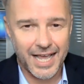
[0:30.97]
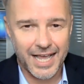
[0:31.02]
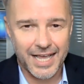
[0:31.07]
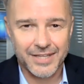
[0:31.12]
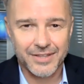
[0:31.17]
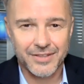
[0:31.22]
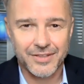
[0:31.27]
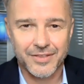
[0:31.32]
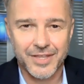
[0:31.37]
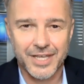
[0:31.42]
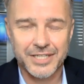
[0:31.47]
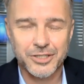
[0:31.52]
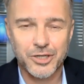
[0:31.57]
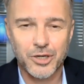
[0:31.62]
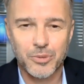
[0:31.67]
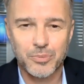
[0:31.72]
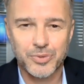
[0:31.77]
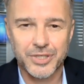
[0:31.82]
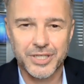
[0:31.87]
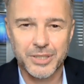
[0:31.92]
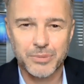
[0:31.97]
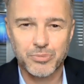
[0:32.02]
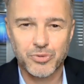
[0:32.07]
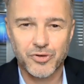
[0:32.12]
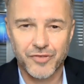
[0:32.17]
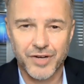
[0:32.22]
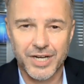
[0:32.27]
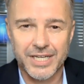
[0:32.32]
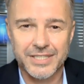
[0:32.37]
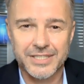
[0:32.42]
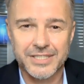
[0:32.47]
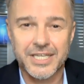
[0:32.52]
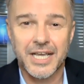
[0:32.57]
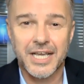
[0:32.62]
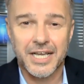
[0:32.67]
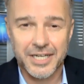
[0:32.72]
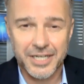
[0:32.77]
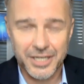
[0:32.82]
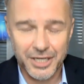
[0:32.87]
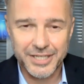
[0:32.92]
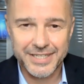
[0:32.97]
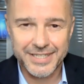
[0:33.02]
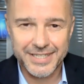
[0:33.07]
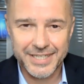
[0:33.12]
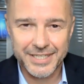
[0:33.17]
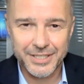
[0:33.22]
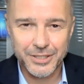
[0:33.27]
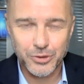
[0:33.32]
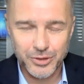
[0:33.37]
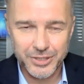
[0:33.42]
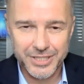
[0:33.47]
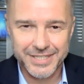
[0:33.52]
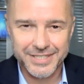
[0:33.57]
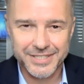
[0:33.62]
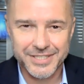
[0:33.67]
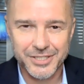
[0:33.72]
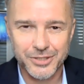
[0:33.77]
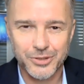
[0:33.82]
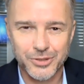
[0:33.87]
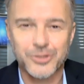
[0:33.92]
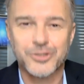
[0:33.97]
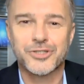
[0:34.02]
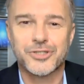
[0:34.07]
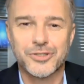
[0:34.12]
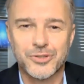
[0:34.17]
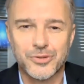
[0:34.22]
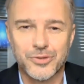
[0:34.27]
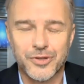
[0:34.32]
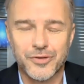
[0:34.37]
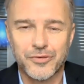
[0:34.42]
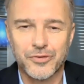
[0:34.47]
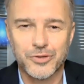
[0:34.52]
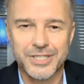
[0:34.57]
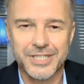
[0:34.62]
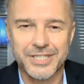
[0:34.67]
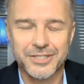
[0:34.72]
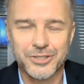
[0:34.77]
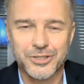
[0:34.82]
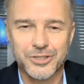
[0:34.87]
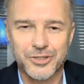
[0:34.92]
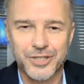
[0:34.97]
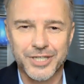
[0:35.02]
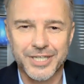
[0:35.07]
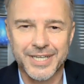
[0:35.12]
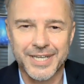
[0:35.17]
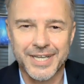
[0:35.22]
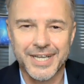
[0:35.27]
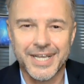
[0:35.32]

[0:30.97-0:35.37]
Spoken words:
And that company provides cleaning utensils to the food industry.